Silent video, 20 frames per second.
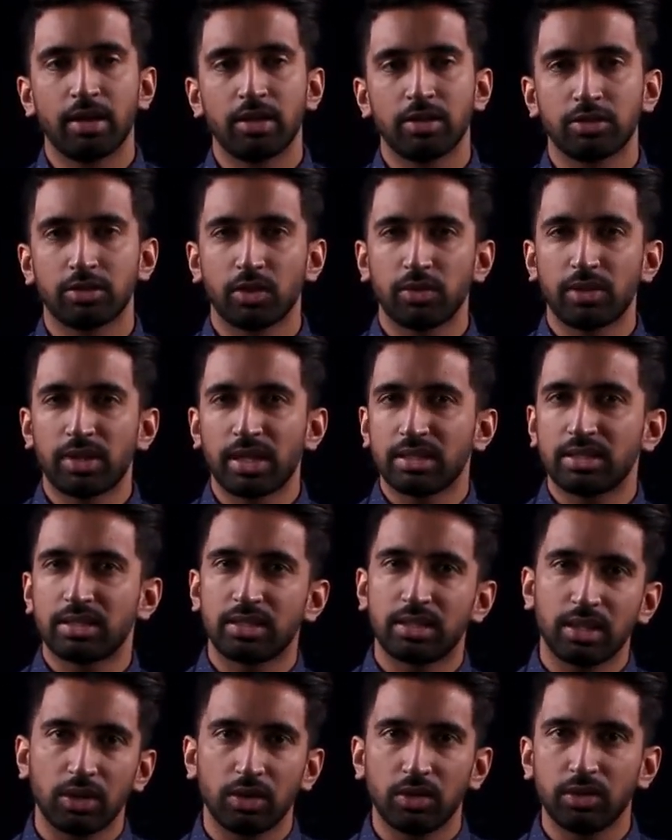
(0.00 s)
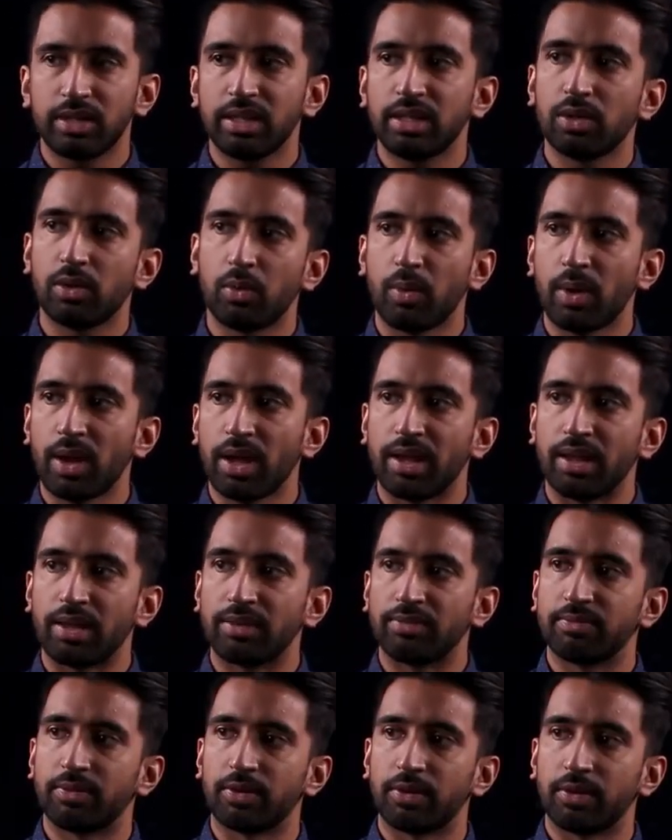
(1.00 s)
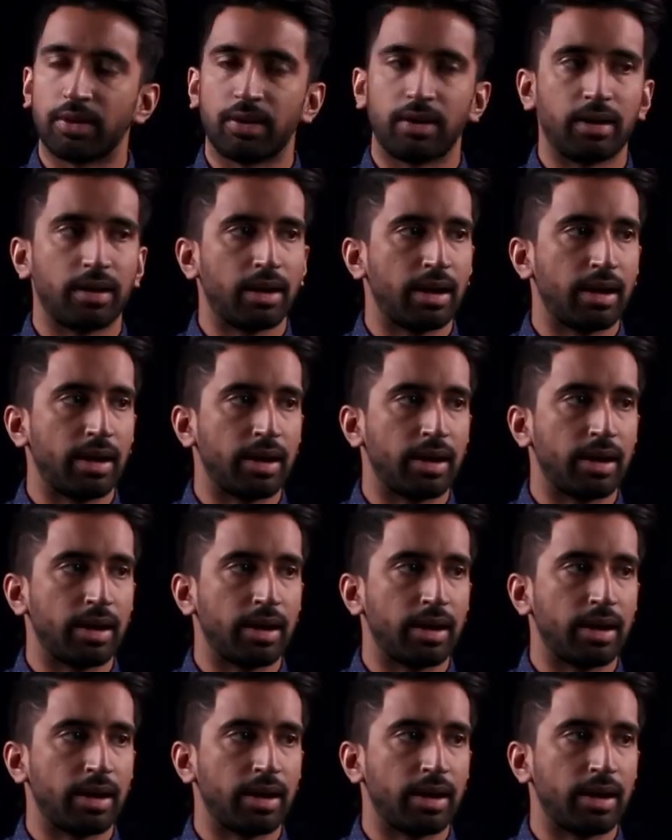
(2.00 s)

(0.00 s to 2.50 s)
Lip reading: So they still need a way for